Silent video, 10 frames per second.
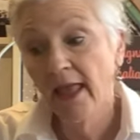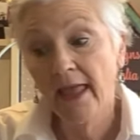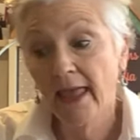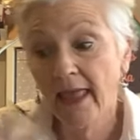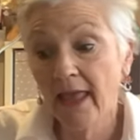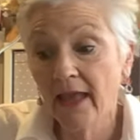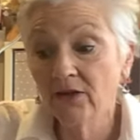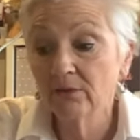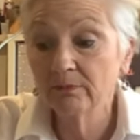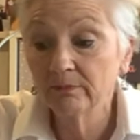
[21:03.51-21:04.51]

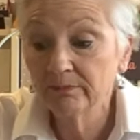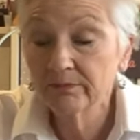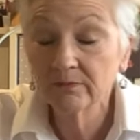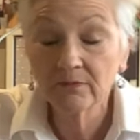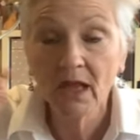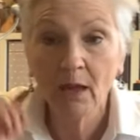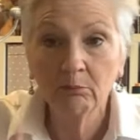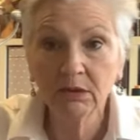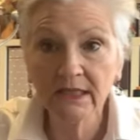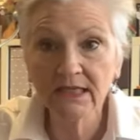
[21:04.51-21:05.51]
And
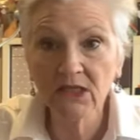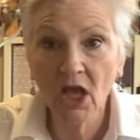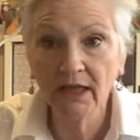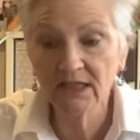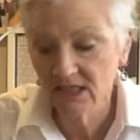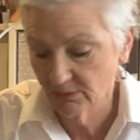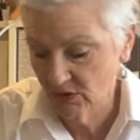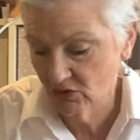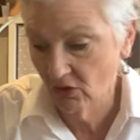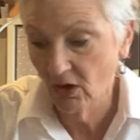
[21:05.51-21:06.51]
please like and
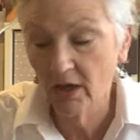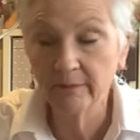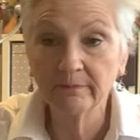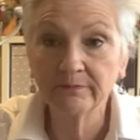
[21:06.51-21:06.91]
subscribe.